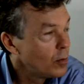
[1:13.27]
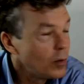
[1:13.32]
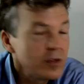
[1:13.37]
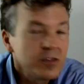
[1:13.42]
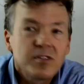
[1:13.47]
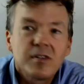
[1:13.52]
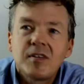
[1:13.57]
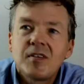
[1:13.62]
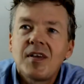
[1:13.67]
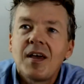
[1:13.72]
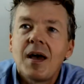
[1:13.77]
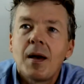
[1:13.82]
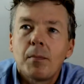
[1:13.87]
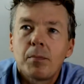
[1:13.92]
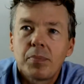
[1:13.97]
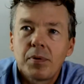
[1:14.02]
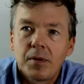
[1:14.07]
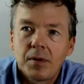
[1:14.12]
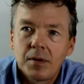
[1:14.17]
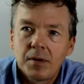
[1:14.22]
What's the
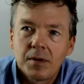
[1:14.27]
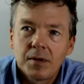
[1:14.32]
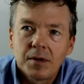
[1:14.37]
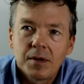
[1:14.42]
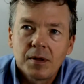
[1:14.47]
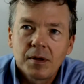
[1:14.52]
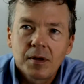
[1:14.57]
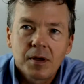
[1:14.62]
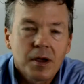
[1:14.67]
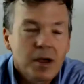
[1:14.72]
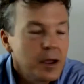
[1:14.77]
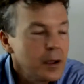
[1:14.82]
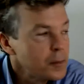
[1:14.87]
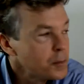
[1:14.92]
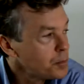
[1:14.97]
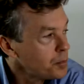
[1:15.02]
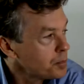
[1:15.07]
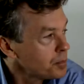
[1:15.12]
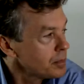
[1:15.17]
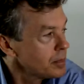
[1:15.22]
temp? Okay.
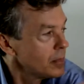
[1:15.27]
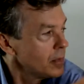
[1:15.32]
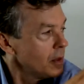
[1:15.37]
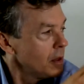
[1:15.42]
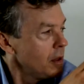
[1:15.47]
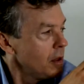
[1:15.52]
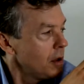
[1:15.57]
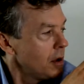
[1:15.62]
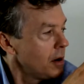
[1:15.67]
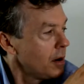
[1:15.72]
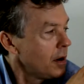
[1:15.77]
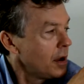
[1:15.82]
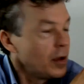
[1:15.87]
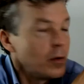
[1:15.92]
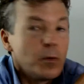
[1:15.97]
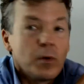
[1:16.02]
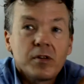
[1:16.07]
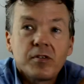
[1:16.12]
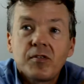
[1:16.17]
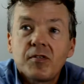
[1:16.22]
All right.
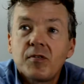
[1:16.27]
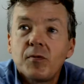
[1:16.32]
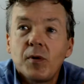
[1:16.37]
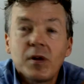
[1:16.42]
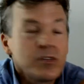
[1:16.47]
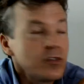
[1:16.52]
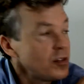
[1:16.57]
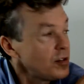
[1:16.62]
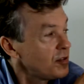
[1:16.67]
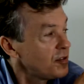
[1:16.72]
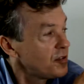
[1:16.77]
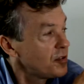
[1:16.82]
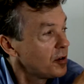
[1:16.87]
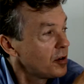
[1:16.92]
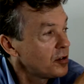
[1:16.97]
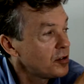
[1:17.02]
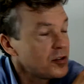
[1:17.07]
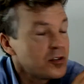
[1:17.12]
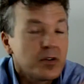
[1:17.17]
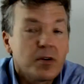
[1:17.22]
What's the
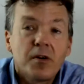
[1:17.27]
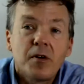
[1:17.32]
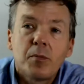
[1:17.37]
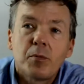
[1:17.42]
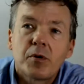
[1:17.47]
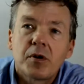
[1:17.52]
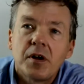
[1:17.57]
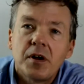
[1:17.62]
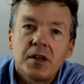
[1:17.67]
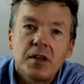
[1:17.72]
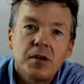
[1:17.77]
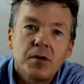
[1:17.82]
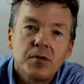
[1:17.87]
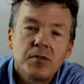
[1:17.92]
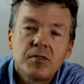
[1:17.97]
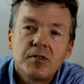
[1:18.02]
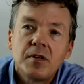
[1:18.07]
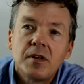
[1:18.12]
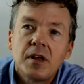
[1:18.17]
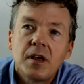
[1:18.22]
first term we're going to
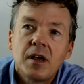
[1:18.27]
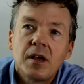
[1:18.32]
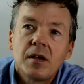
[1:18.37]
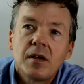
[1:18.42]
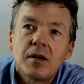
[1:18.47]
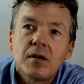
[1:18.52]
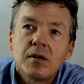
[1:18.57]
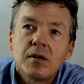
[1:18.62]
use today?